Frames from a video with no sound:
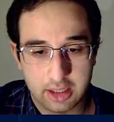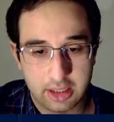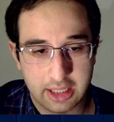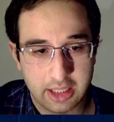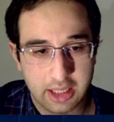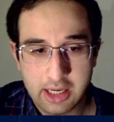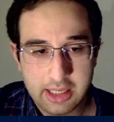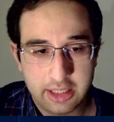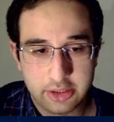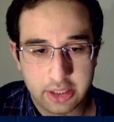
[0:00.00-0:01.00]
Like,
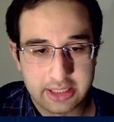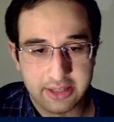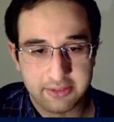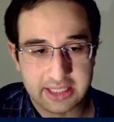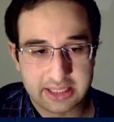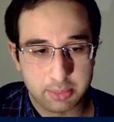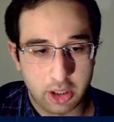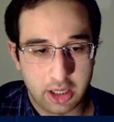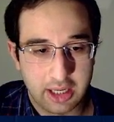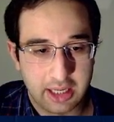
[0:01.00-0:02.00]
he could give this
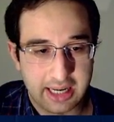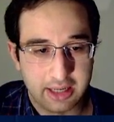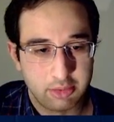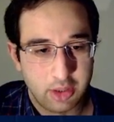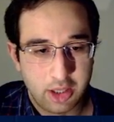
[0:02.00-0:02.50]
pawn and then